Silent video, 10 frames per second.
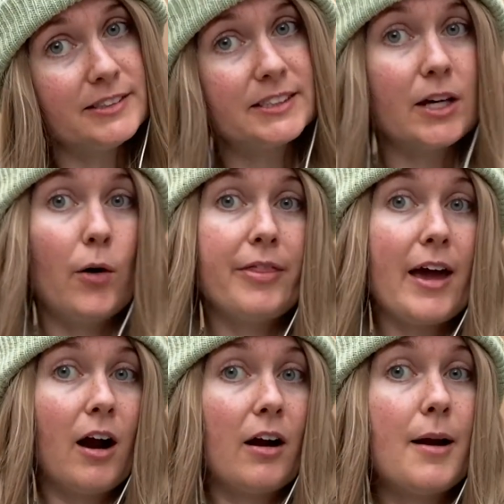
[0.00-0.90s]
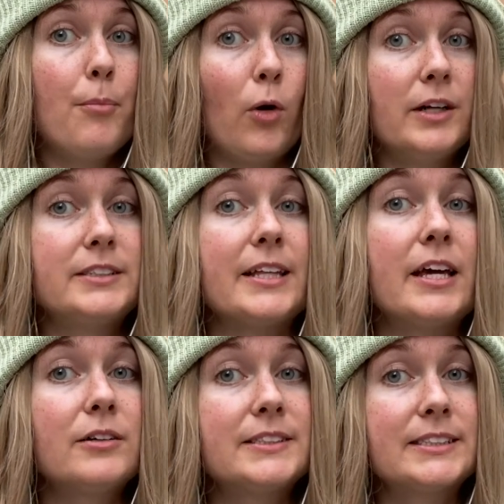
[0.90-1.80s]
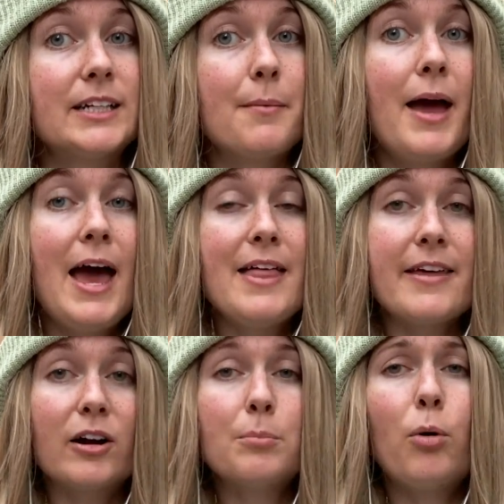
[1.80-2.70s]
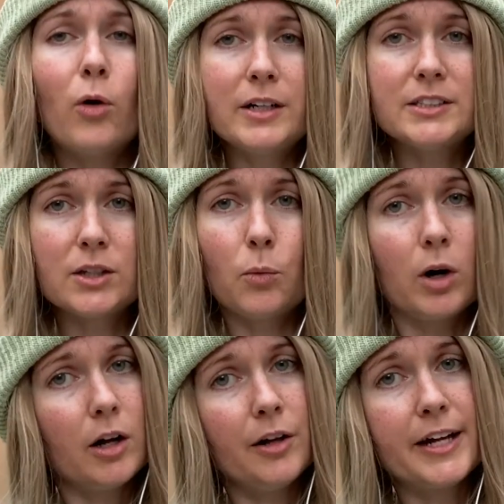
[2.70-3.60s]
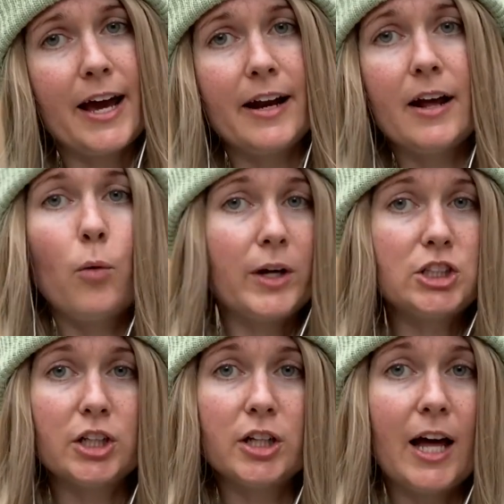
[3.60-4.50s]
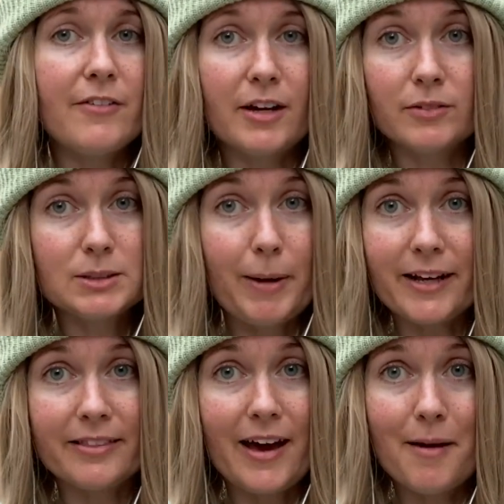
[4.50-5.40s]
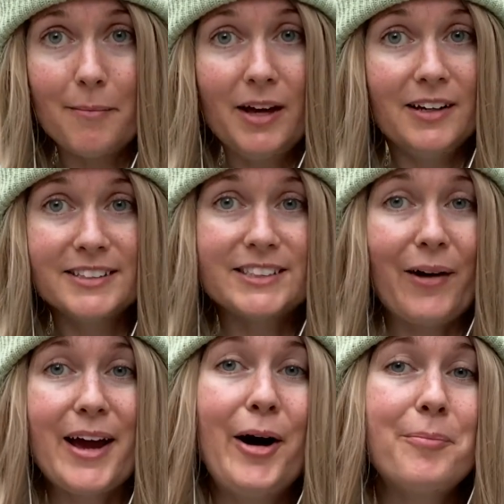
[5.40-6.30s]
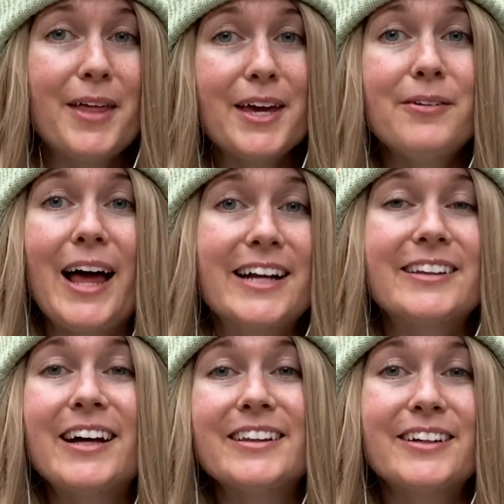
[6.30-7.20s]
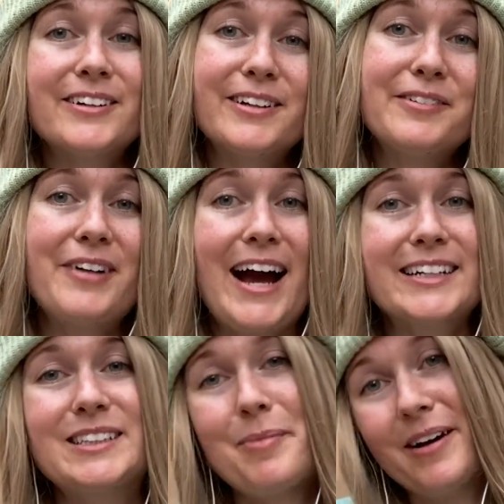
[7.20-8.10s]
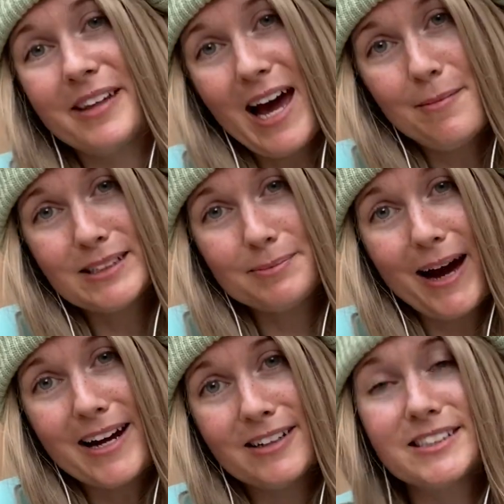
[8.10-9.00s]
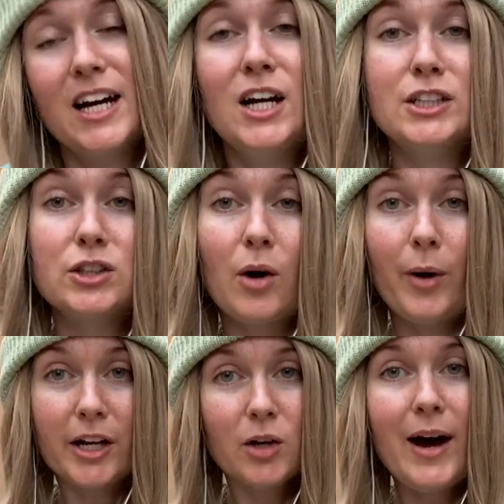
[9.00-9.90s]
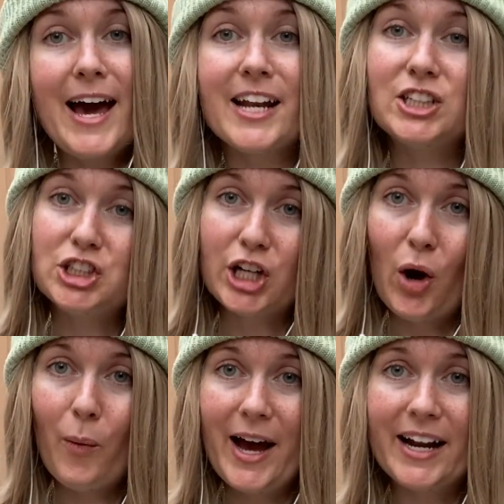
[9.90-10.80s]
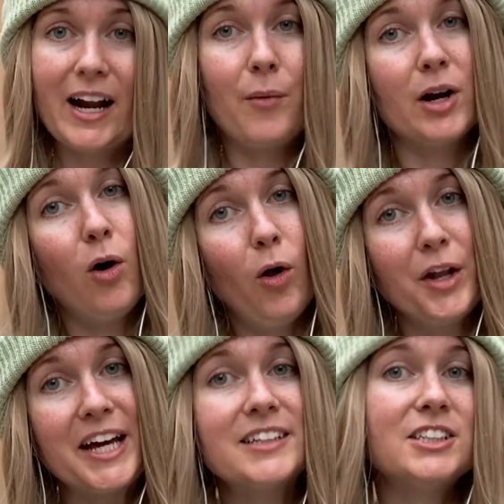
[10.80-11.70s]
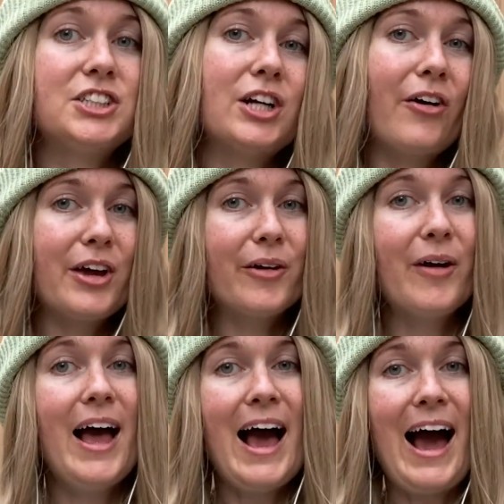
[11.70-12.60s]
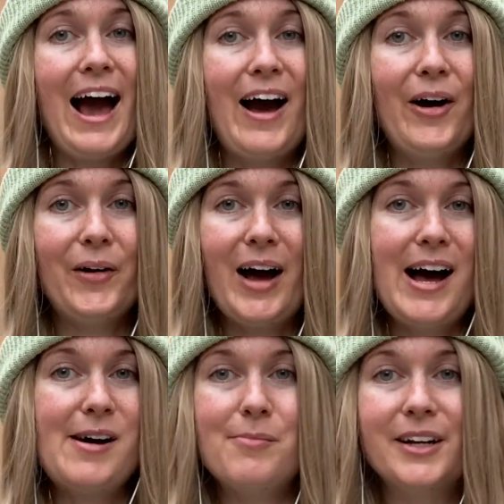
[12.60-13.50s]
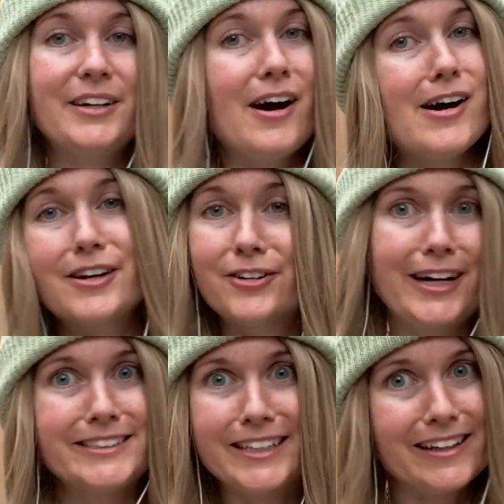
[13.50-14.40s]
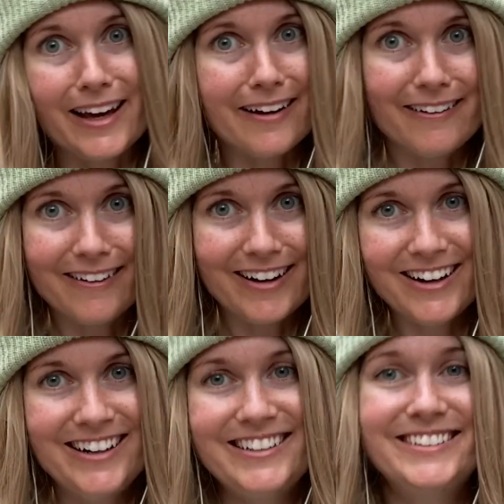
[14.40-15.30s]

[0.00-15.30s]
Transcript: So they are important to the ecosystem, they are important to the world, and we should love and respect them. So I hope that you liked that little facts about camel spiders. So I want to go ahead and show one, and I want to hold it to show you how not crazy they are.